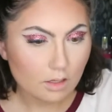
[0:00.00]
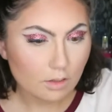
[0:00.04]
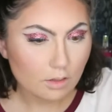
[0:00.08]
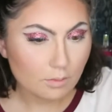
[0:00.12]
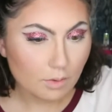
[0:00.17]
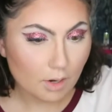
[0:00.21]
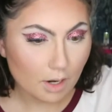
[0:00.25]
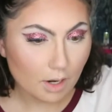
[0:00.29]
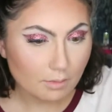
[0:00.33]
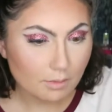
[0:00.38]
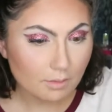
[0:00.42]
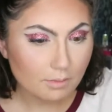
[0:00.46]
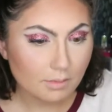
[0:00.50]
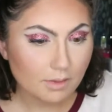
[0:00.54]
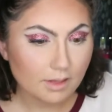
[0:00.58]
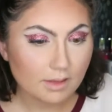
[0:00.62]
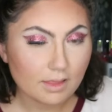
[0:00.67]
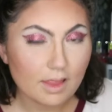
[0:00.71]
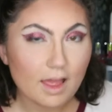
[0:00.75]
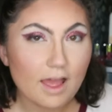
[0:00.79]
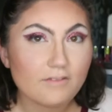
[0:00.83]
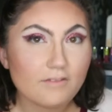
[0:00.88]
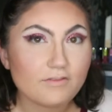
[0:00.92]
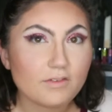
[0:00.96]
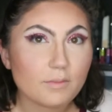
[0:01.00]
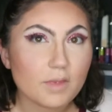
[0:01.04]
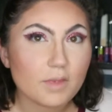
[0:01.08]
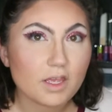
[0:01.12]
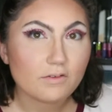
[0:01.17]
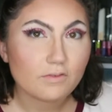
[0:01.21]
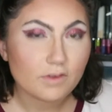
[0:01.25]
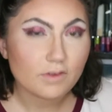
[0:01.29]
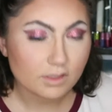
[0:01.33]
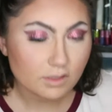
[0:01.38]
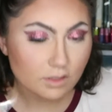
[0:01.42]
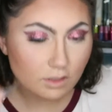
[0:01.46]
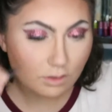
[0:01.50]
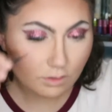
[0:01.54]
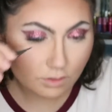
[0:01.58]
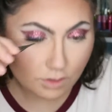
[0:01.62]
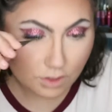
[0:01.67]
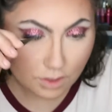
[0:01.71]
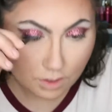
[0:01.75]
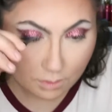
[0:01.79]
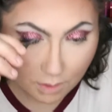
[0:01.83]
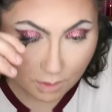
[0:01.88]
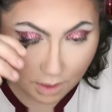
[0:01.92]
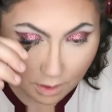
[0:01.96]
You'd probably laugh at me if I
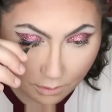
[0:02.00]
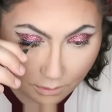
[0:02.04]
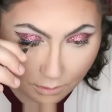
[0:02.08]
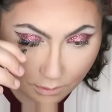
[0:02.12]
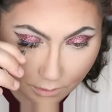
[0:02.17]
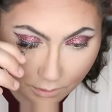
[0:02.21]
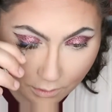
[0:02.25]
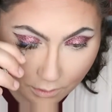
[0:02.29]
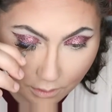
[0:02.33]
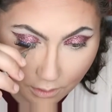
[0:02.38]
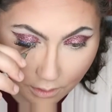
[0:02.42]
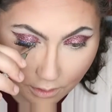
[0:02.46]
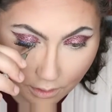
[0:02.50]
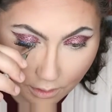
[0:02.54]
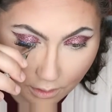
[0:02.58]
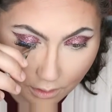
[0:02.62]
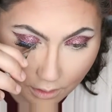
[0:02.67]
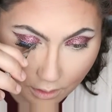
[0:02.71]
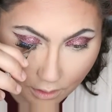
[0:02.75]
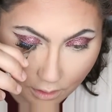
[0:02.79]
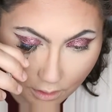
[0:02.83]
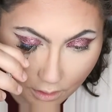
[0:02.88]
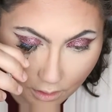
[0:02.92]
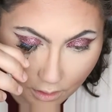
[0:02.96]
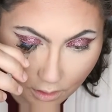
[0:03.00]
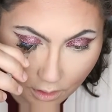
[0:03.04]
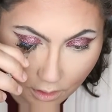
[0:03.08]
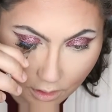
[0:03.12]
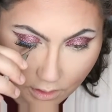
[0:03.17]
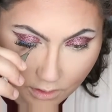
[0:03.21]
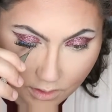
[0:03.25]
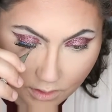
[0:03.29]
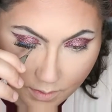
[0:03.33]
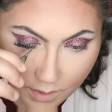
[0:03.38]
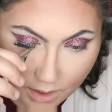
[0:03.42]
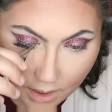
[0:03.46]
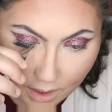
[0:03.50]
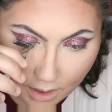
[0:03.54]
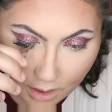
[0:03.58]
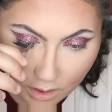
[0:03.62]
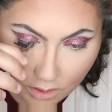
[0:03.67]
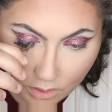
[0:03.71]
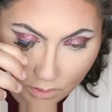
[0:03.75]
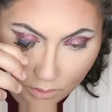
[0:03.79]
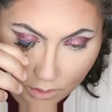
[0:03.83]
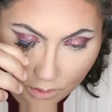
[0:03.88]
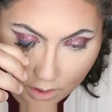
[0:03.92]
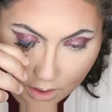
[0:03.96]
told you, but it used to be like
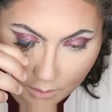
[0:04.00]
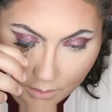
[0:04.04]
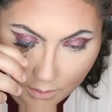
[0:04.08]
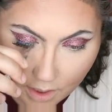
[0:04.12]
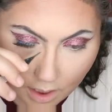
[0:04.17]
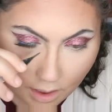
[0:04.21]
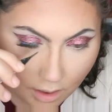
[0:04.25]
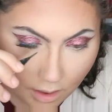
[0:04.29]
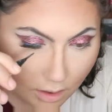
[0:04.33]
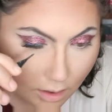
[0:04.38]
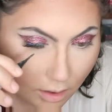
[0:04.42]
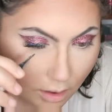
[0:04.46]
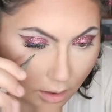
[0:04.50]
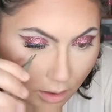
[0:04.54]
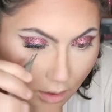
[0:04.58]
a 20-minute